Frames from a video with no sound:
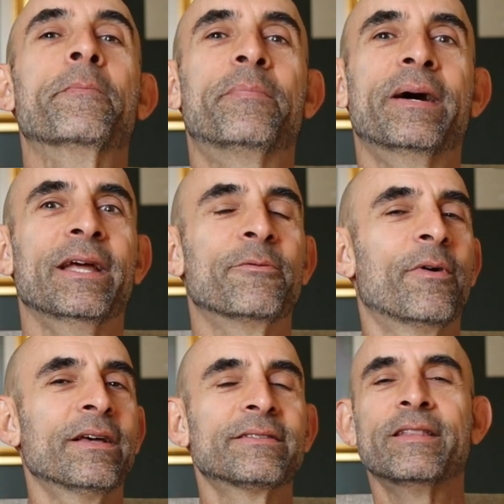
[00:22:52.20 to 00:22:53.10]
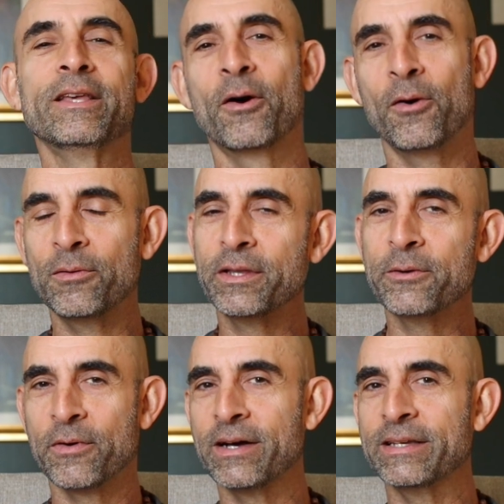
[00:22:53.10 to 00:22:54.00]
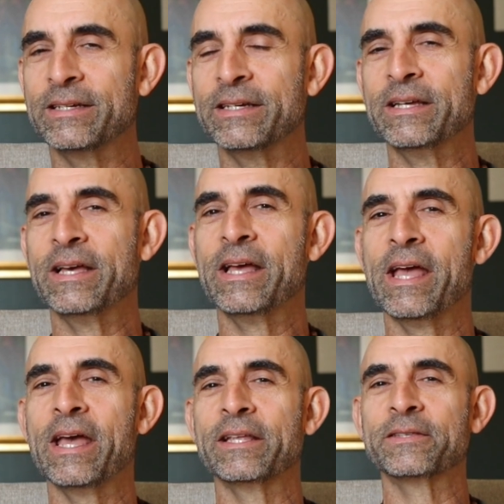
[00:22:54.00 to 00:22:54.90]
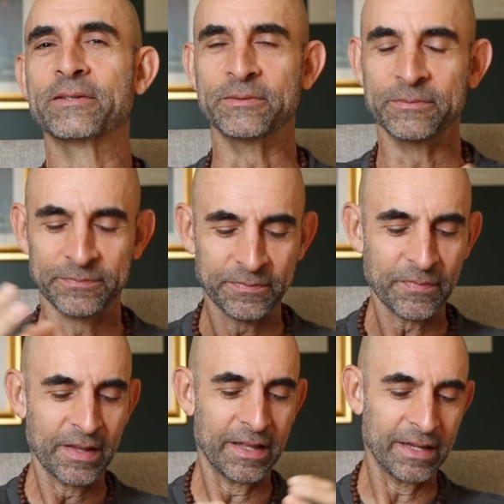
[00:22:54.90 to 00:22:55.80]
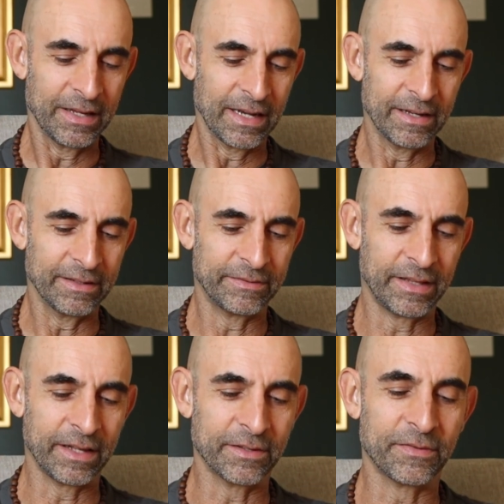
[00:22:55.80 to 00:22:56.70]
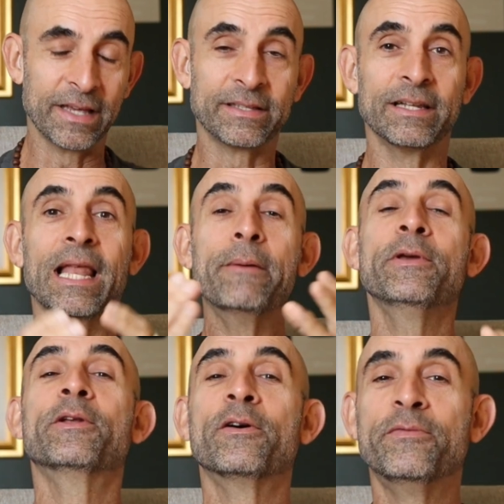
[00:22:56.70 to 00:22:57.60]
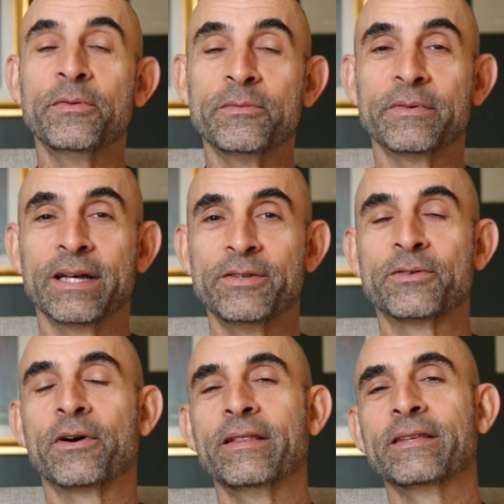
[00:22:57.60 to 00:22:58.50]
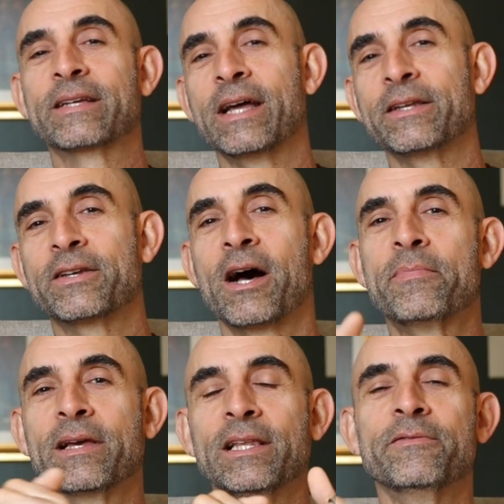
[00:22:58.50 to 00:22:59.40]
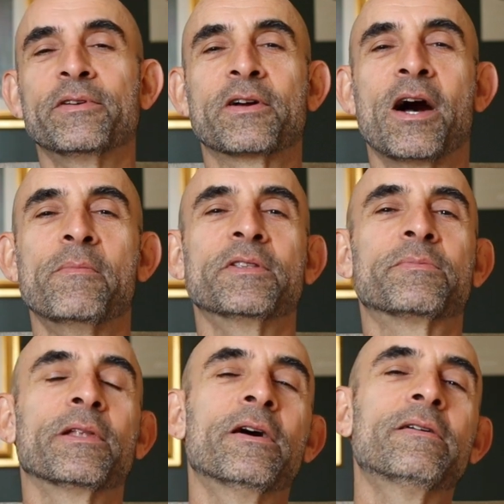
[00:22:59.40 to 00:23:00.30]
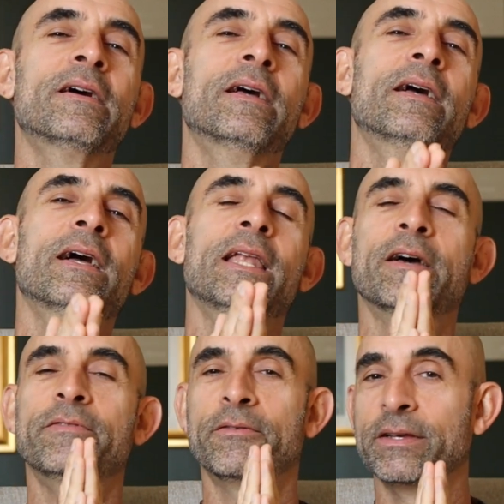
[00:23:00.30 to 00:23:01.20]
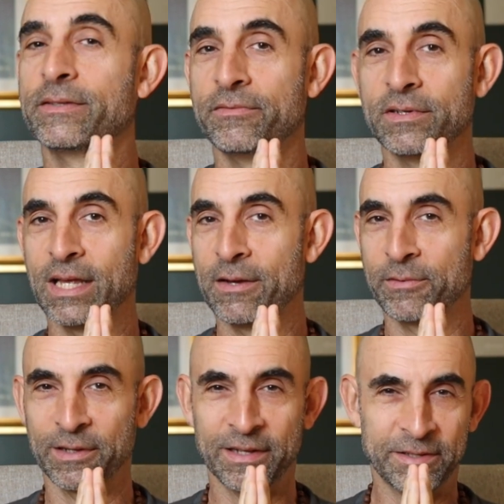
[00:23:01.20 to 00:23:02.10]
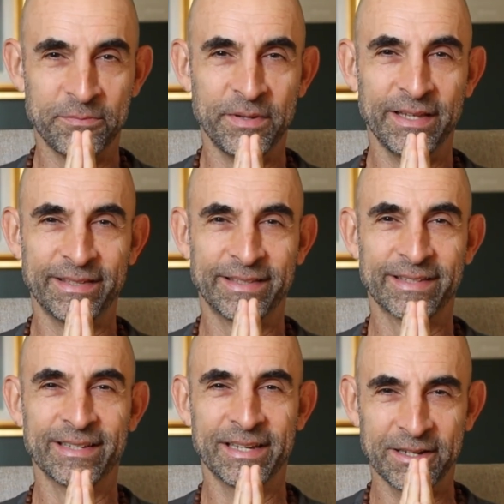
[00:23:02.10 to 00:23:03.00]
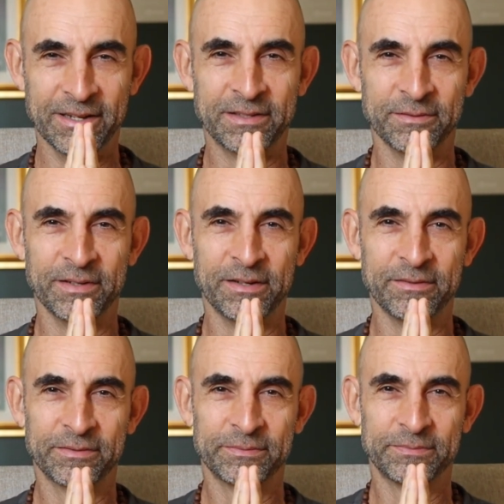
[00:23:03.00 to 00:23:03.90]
But it wasn't the only one. And so, yeah, I think it's fascinating. Let me know if you enjoy this kind of topic. Leave your comments below and have your rest of your day with lots of peace and lots of love.